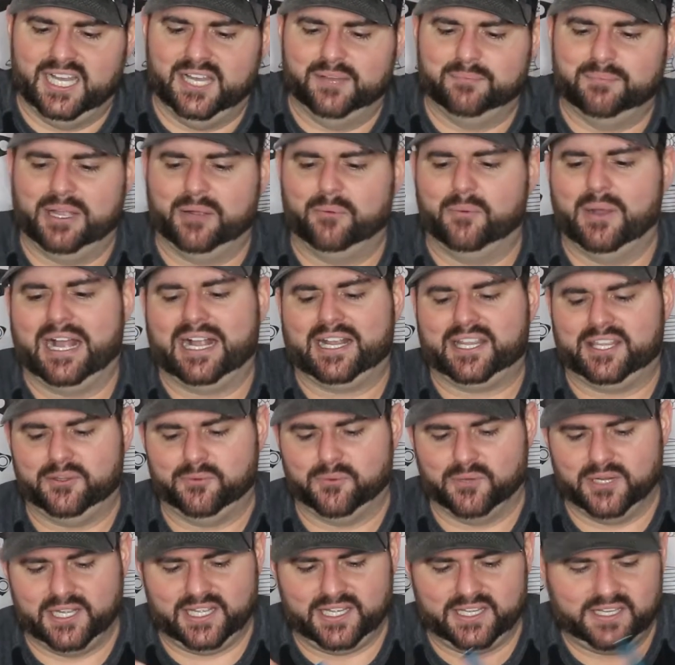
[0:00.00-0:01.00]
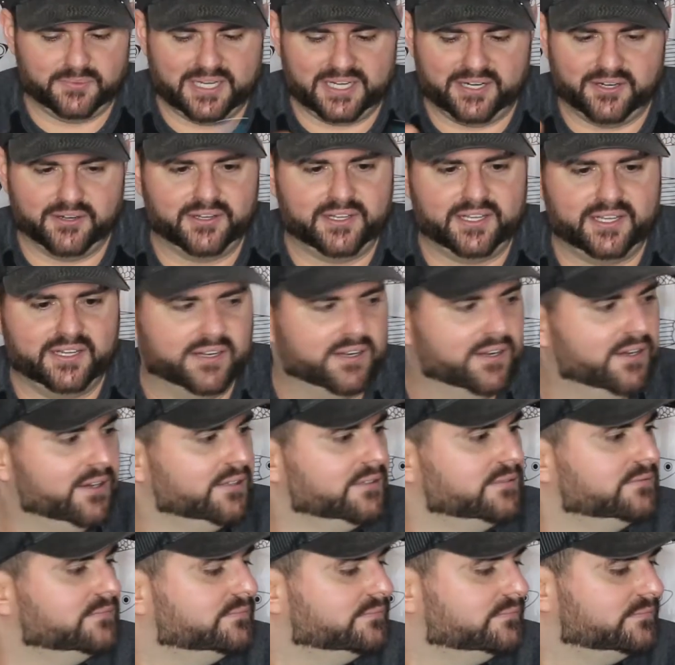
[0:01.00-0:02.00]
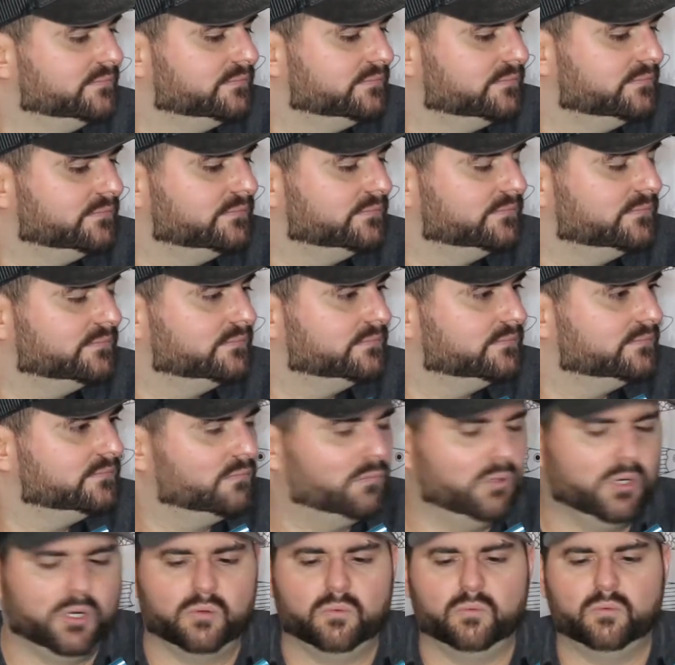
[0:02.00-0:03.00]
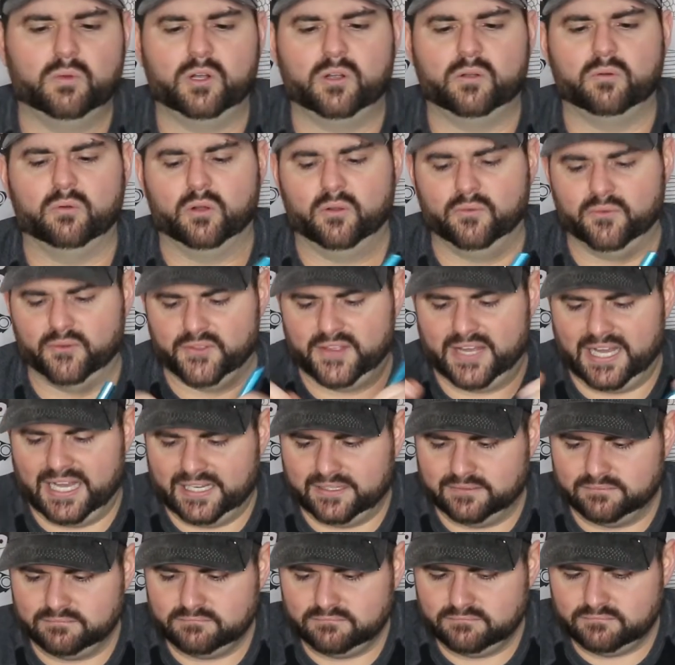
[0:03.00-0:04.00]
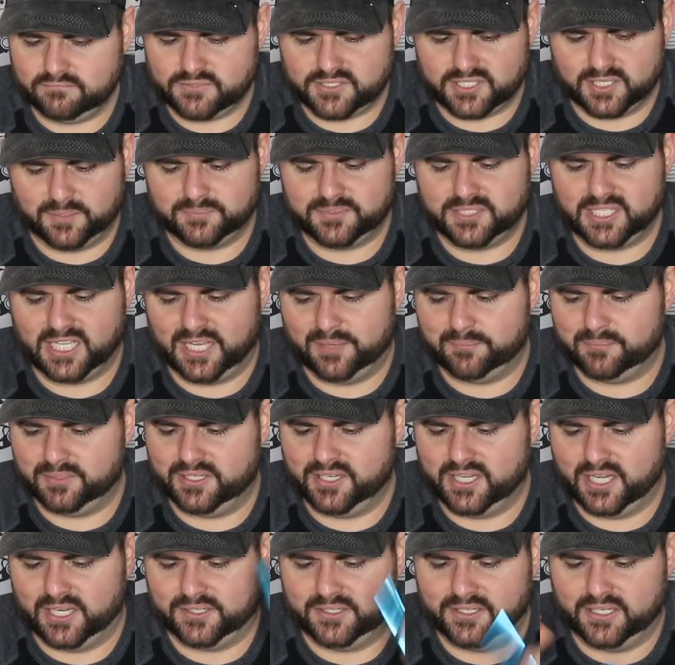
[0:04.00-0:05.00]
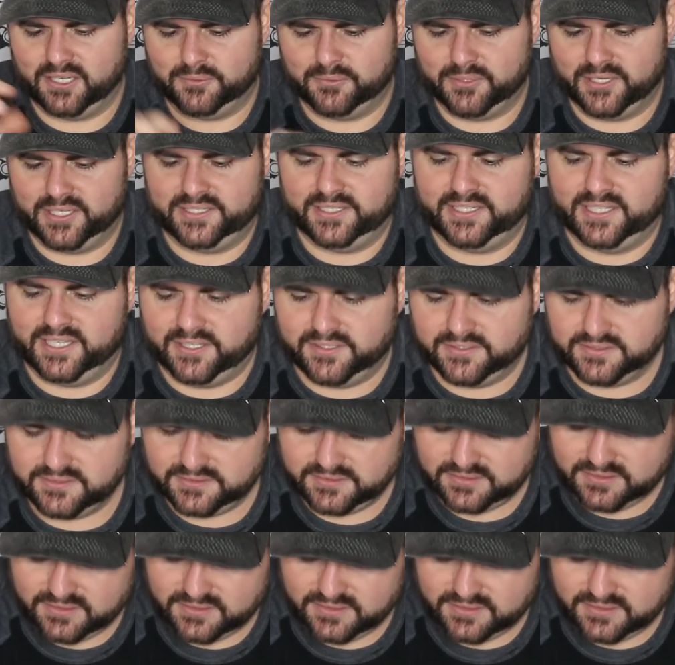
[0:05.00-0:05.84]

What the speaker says: my wacky rigger here. We'll go over that sometime, but not right now.